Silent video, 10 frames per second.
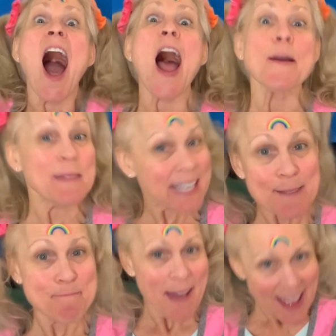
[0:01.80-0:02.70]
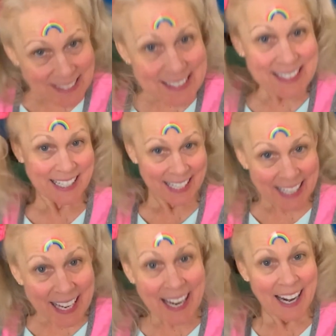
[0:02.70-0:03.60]
Harmony Buttons
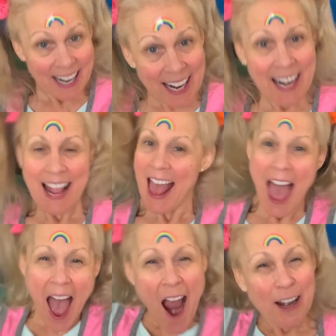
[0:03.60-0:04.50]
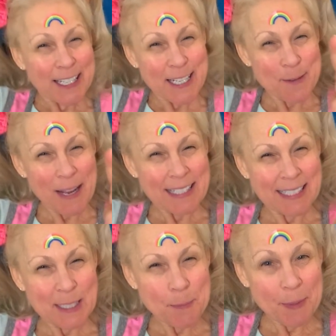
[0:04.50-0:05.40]
here. Are you a
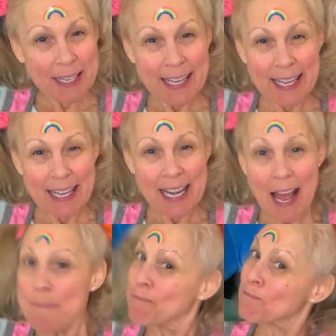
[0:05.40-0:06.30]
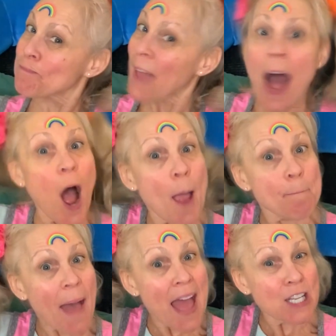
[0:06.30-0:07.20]
super kid? I
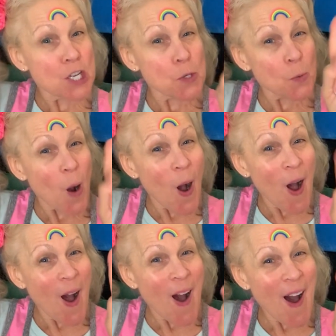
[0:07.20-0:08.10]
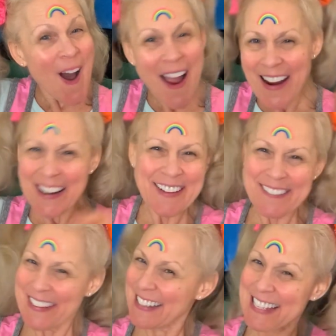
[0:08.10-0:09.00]
bet you are,
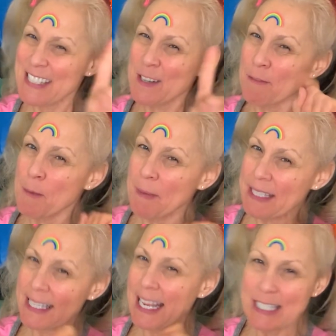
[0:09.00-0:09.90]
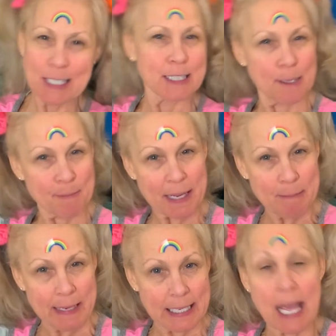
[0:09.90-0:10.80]
or at least you have the potential to
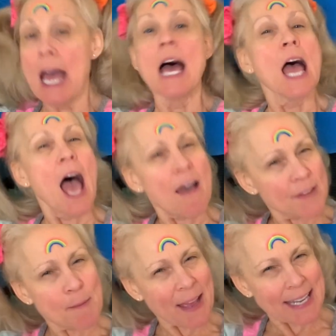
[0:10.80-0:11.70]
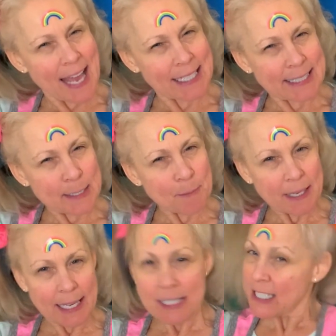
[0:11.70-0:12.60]
be one. Have you met Nanny
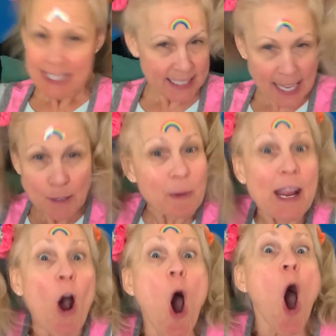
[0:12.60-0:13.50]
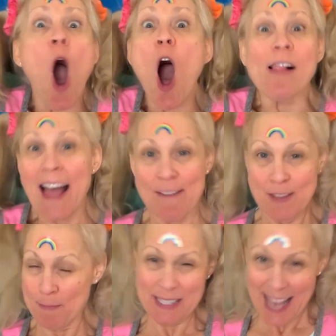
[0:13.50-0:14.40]
SuperKid? She says we all
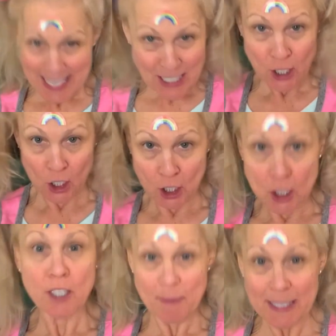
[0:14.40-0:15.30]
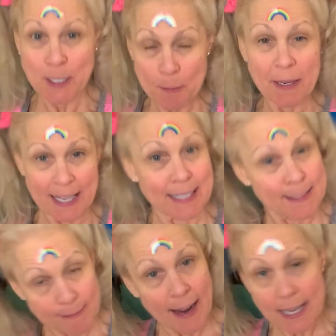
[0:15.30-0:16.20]
have the potential to be super
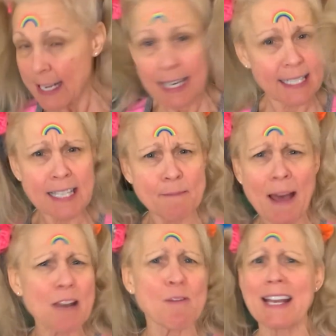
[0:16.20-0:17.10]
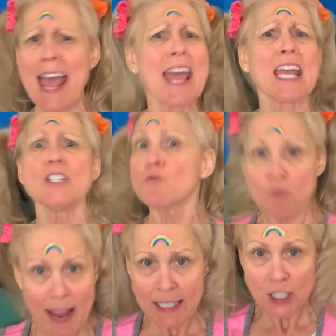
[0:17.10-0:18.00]
kids, right? And it doesn't matter what age,
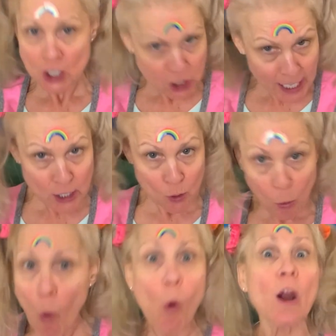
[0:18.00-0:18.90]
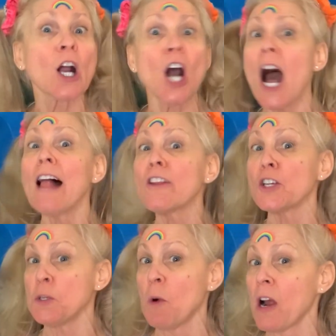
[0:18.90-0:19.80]
race, gender, or color
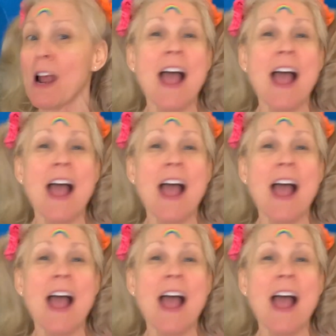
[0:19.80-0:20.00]
you are.